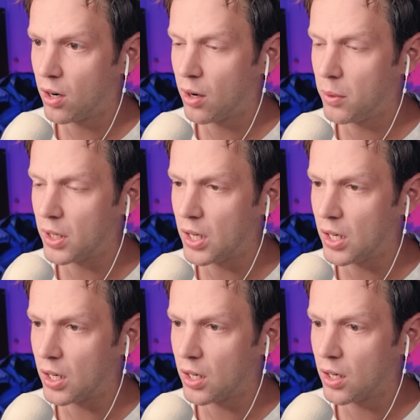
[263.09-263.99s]
I want to eat
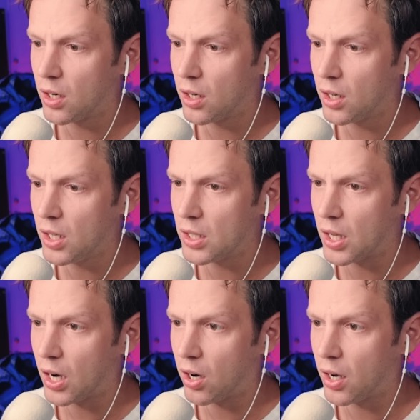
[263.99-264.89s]
it. Eat the
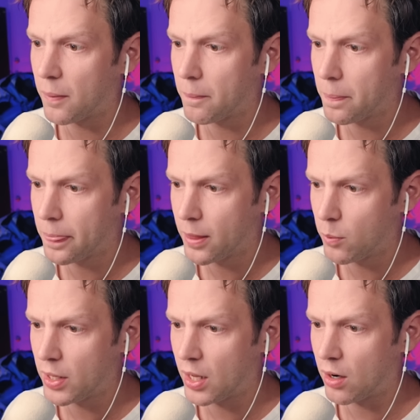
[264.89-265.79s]
carrot.
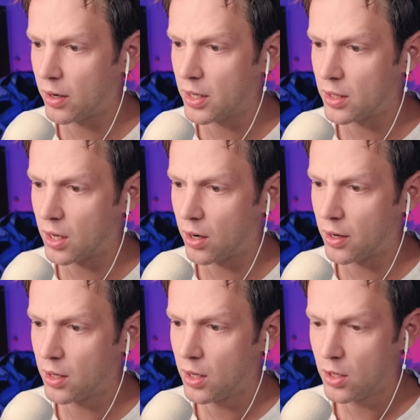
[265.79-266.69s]
We cannot eat the carrot.
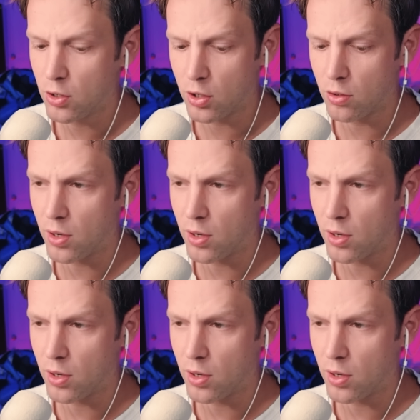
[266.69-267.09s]
You can do your